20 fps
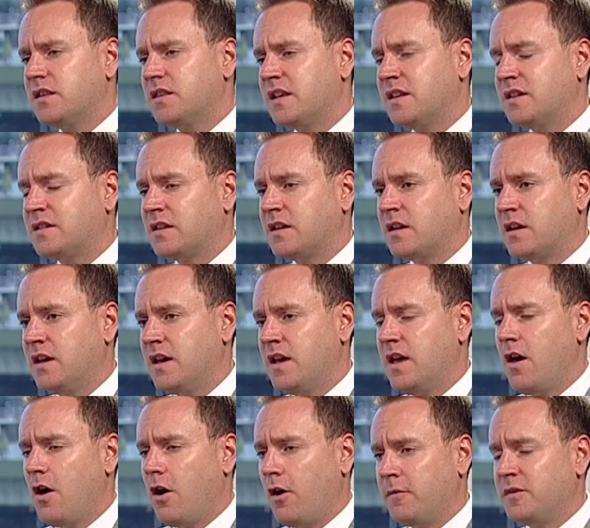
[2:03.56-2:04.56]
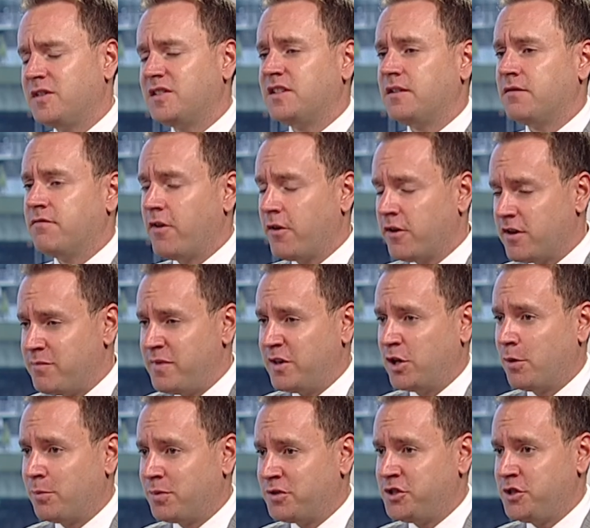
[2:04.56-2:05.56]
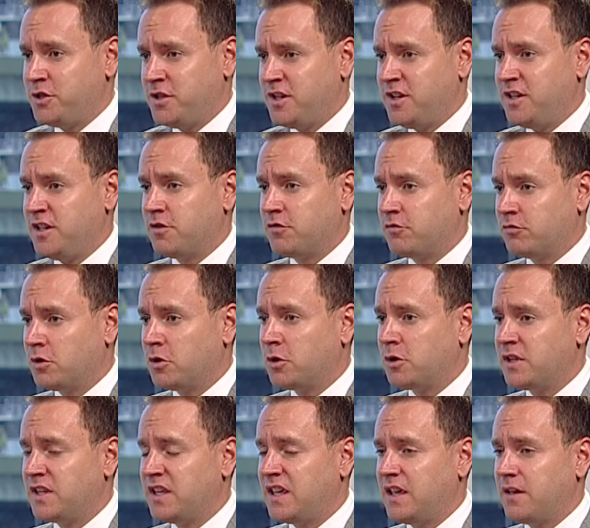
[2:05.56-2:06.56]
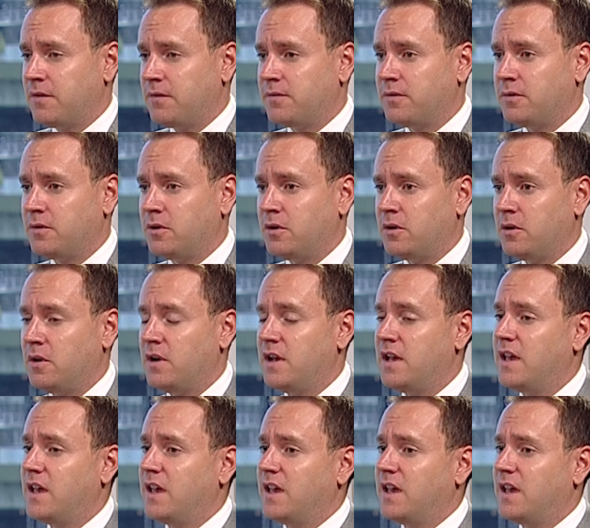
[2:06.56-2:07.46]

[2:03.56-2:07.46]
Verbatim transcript: that there's a, obviously a very big opportunity and role here for